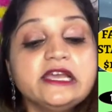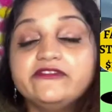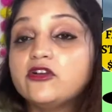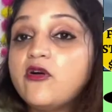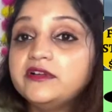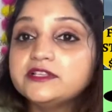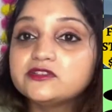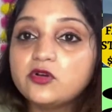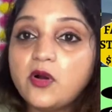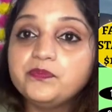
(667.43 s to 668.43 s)
If you go
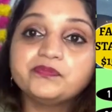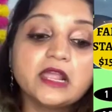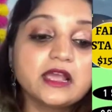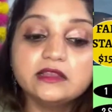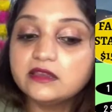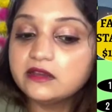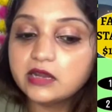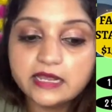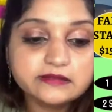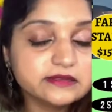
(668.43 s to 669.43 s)
one-stop,
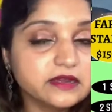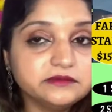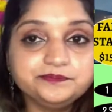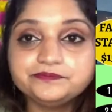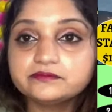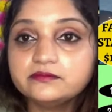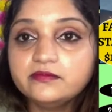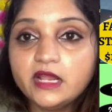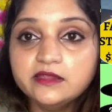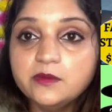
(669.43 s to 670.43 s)
Qatar is
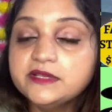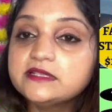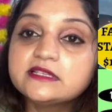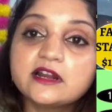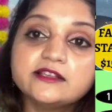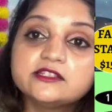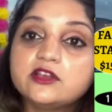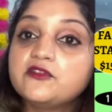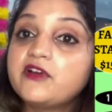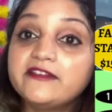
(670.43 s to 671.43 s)
their business
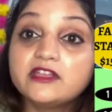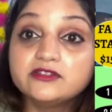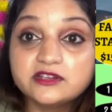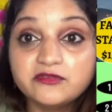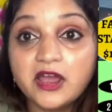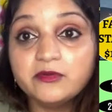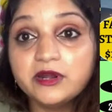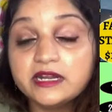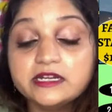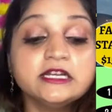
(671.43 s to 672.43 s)
classes are
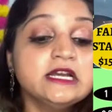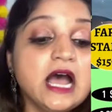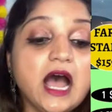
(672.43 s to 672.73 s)
5,500,